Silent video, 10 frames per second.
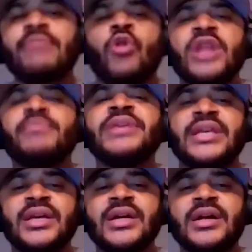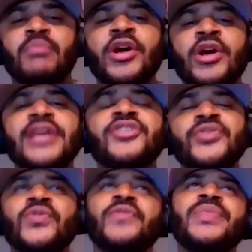to me. Market
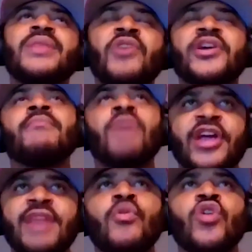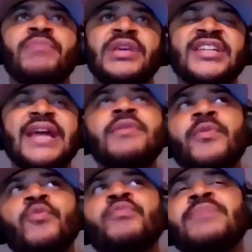more to me. Because I remember
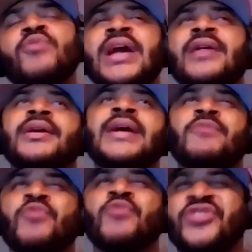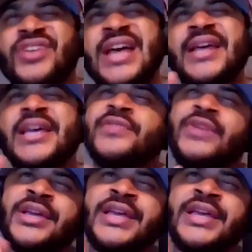when people got kind of getting